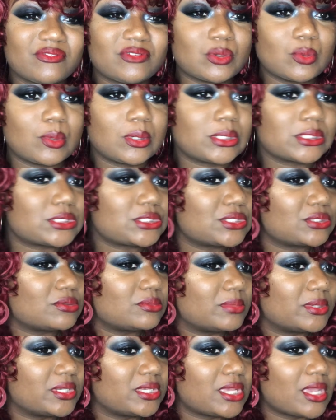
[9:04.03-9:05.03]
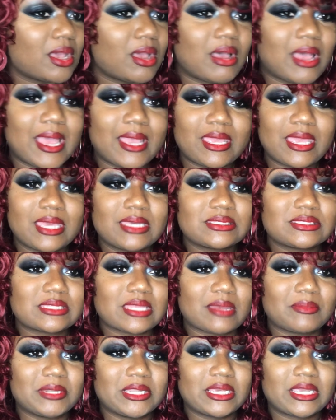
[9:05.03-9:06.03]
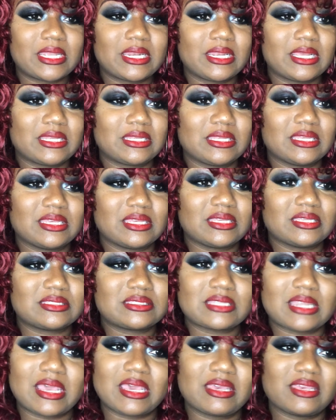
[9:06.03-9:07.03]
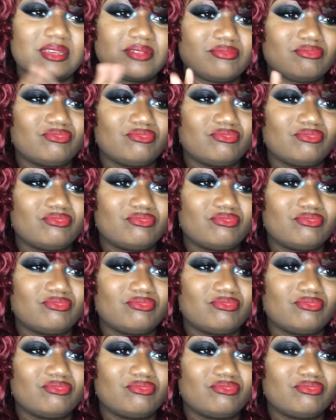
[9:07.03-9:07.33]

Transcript: you want to. But y'all, I can't stop looking at this. Like,